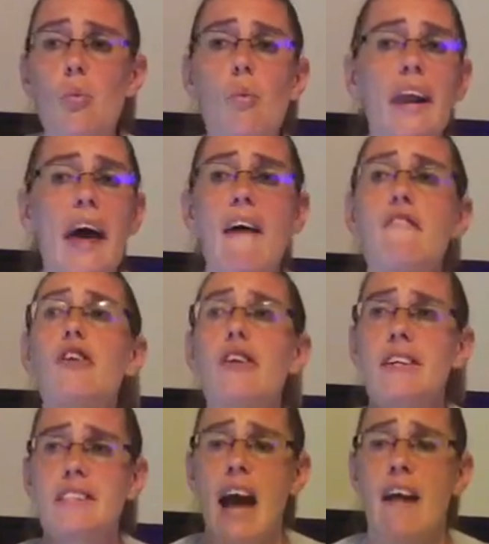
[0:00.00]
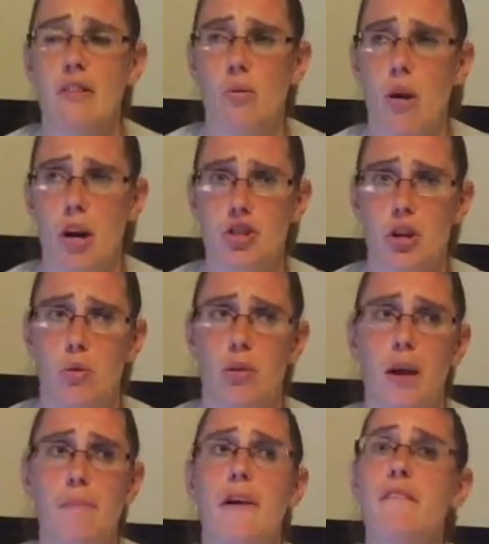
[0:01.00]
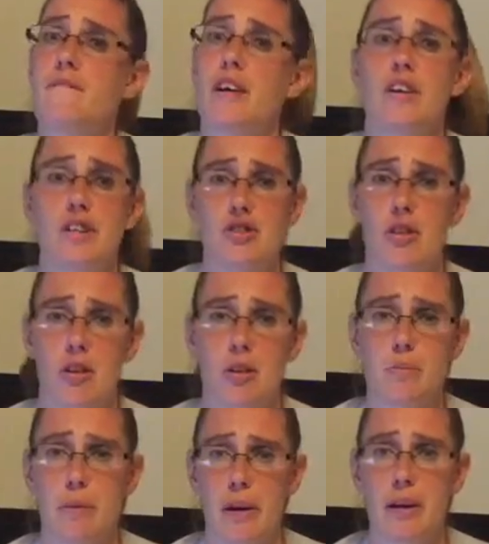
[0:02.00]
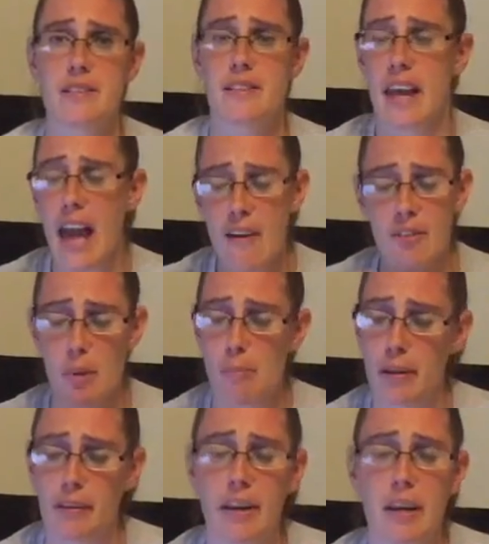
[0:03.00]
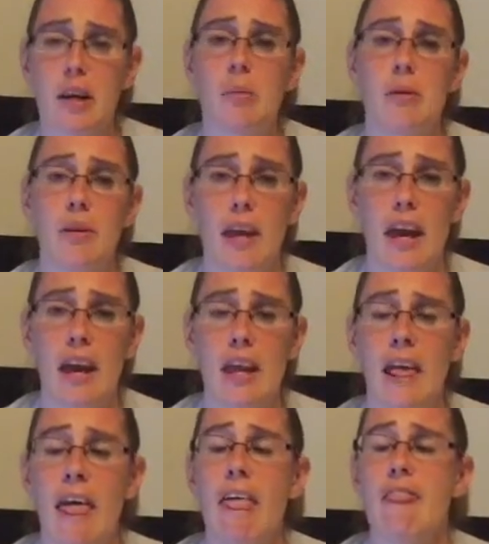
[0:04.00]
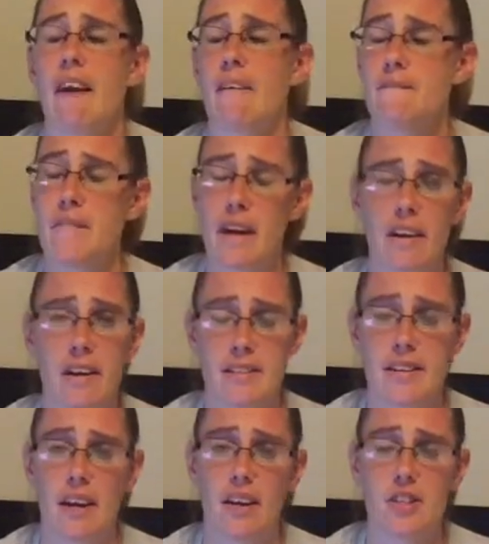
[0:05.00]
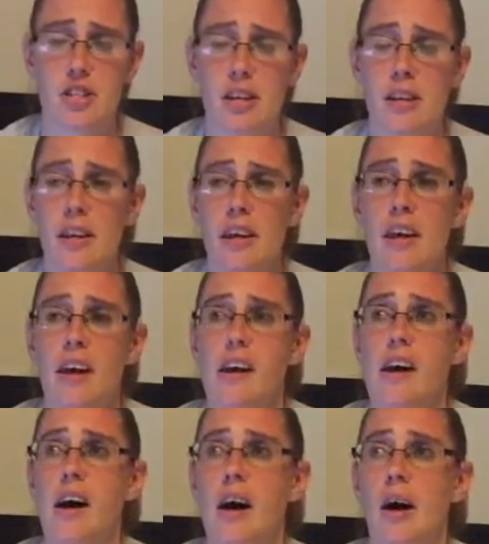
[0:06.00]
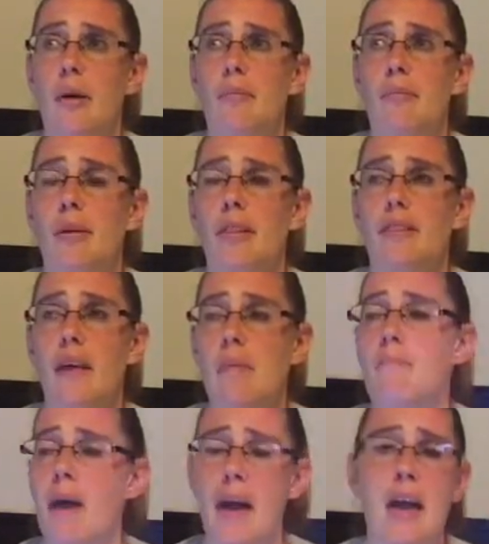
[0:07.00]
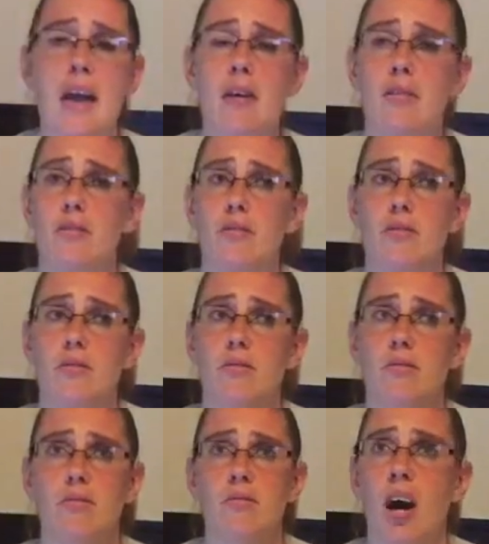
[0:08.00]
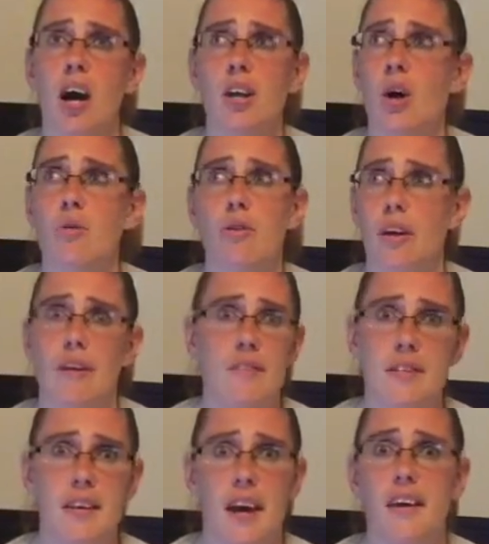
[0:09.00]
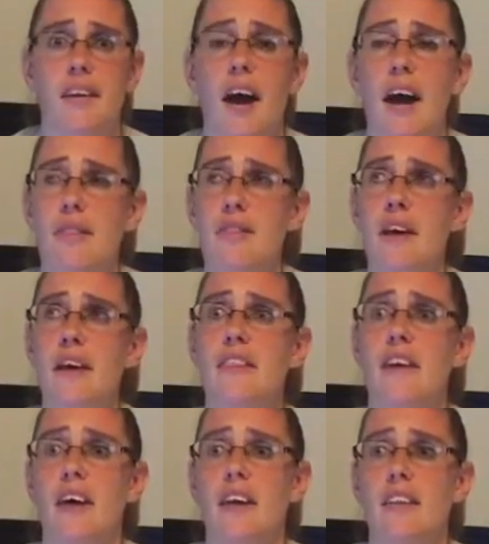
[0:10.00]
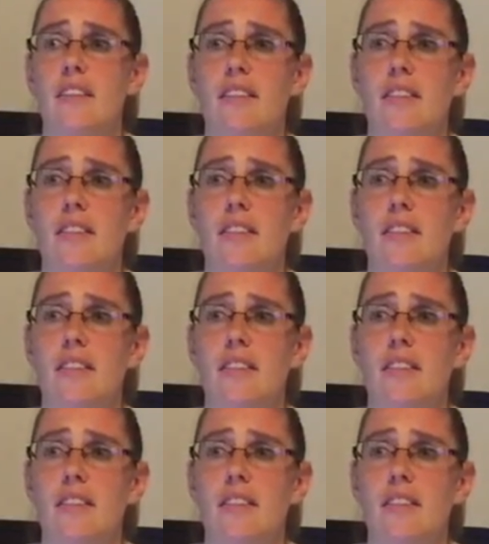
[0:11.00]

whatever is at the Washoe Club, they're very strong spirits. They have an ability to communicate. They're very intelligent. Um, they may not know they're even dead. I think that